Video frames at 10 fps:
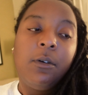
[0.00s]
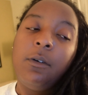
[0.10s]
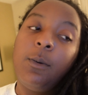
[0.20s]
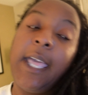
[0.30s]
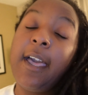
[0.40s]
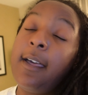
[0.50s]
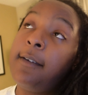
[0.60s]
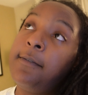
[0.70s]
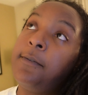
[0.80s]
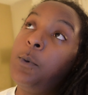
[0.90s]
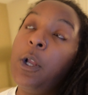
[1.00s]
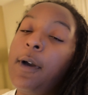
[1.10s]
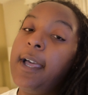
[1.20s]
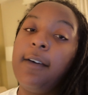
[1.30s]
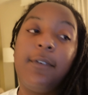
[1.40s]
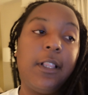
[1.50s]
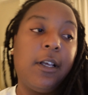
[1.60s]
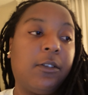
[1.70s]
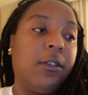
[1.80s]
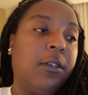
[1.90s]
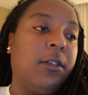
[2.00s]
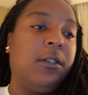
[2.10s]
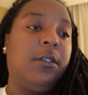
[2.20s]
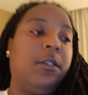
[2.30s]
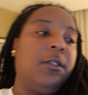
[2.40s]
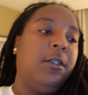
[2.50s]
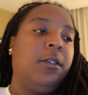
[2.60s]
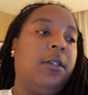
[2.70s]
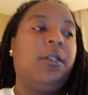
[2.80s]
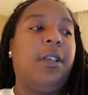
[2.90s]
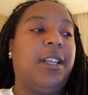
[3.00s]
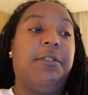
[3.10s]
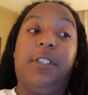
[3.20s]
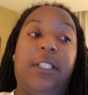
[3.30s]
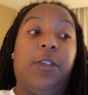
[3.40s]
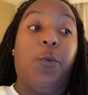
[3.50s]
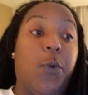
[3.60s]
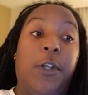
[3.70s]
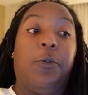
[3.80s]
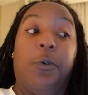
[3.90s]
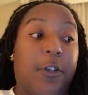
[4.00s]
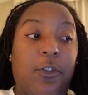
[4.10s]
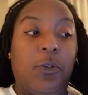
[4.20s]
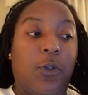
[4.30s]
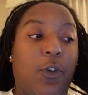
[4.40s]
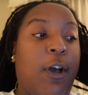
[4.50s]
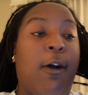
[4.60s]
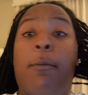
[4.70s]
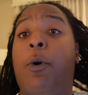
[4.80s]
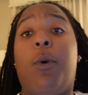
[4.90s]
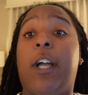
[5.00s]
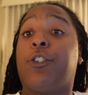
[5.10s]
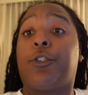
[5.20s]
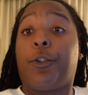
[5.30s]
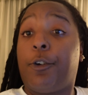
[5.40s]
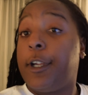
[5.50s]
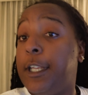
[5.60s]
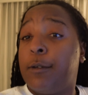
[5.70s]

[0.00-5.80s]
We have. Well, we don't have clocks. Three. I never seen one or two, so how I'm gonna watch three?